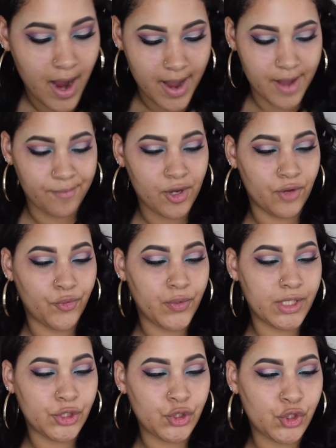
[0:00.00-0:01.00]
I am
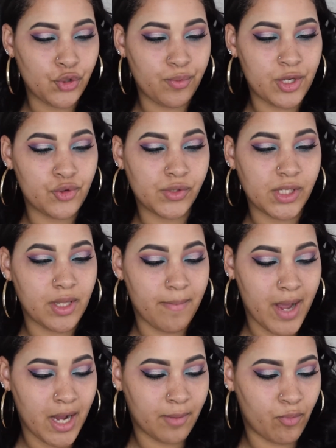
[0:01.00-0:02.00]
going to be using the
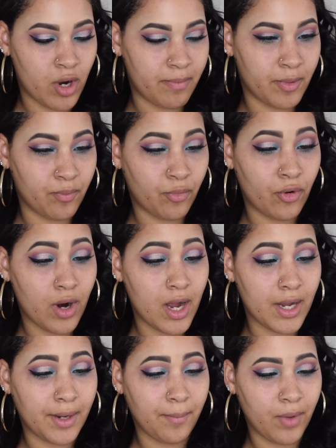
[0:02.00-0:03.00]
MAC
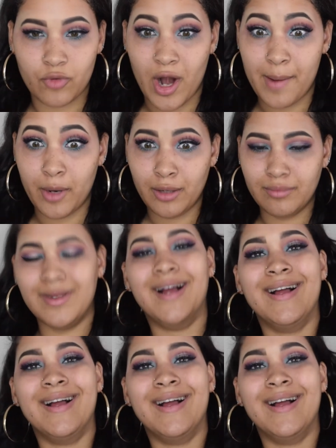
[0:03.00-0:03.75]
Prep+Prime Primer.